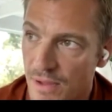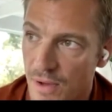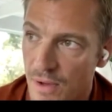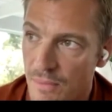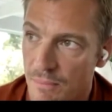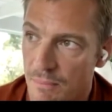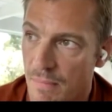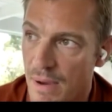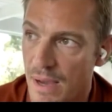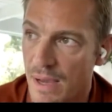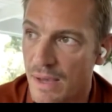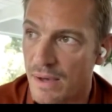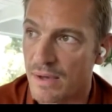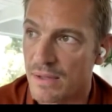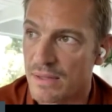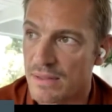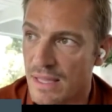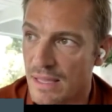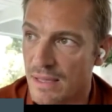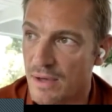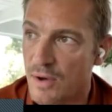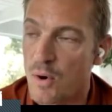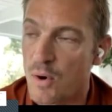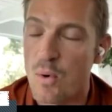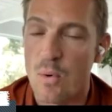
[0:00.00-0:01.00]
my
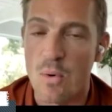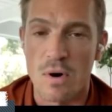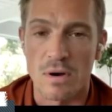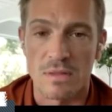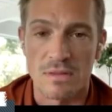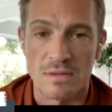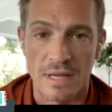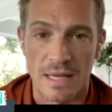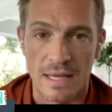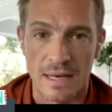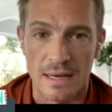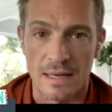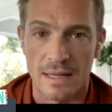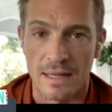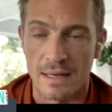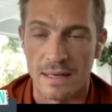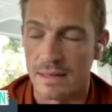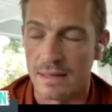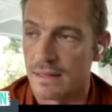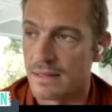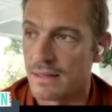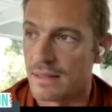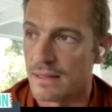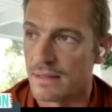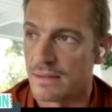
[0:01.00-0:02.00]
like core tenet,
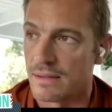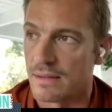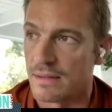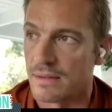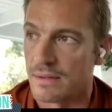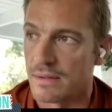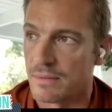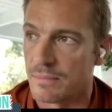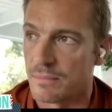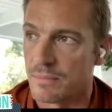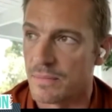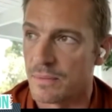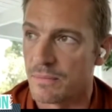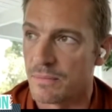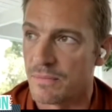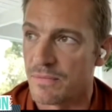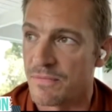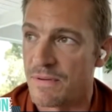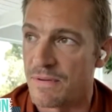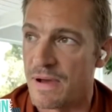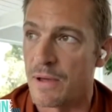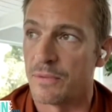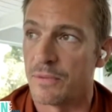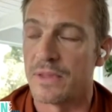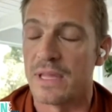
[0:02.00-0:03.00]
the
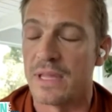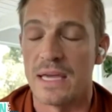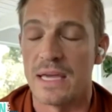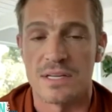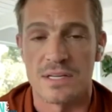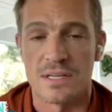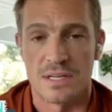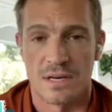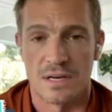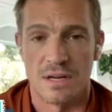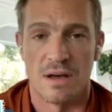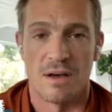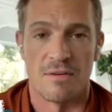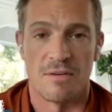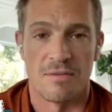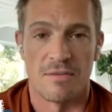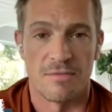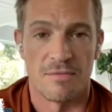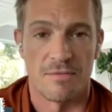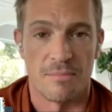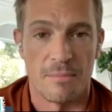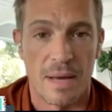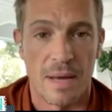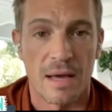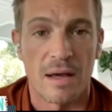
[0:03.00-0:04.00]
foundation of
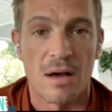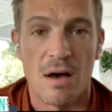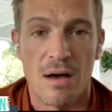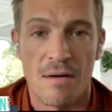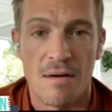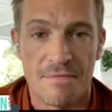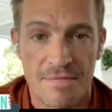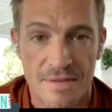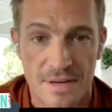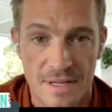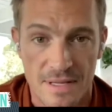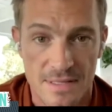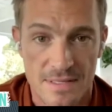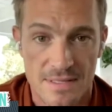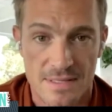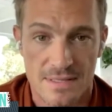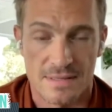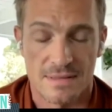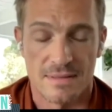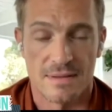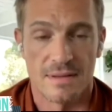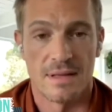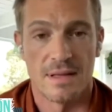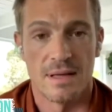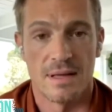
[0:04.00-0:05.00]
my confidence
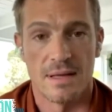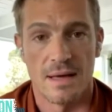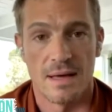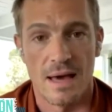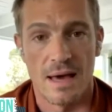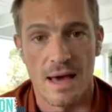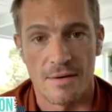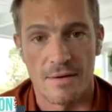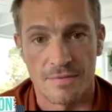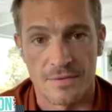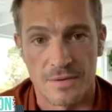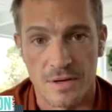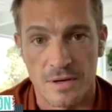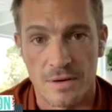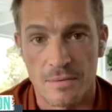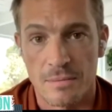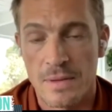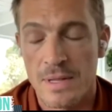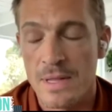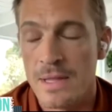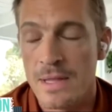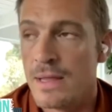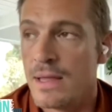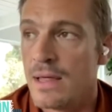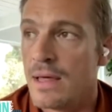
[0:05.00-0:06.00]
after.
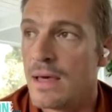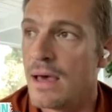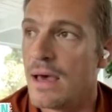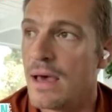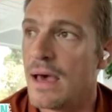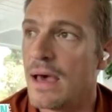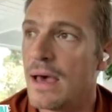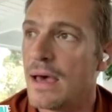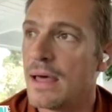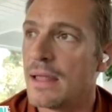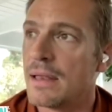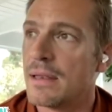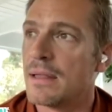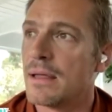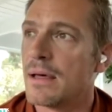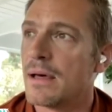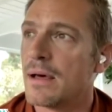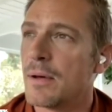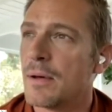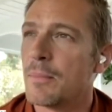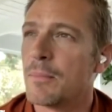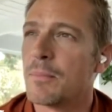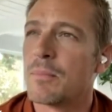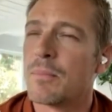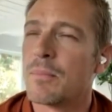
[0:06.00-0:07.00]
And
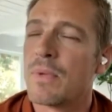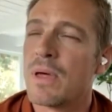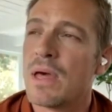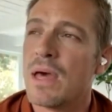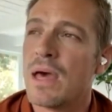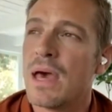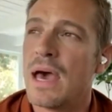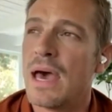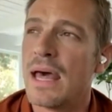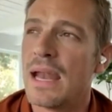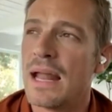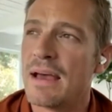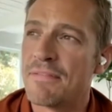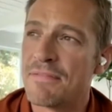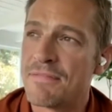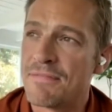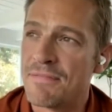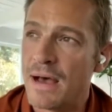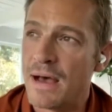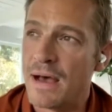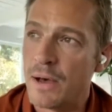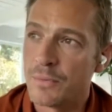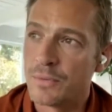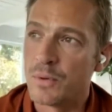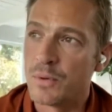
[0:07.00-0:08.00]
I
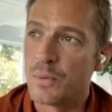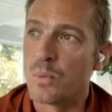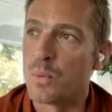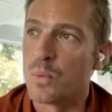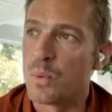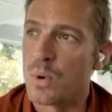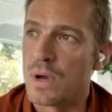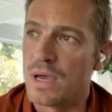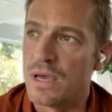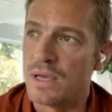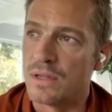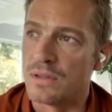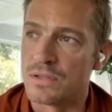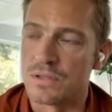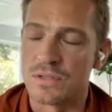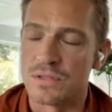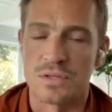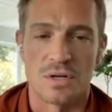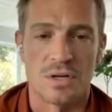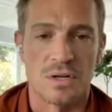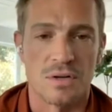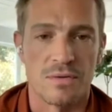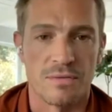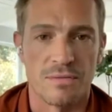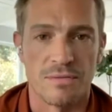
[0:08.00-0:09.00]
found a way to
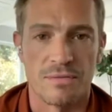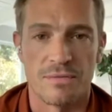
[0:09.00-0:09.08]
sort of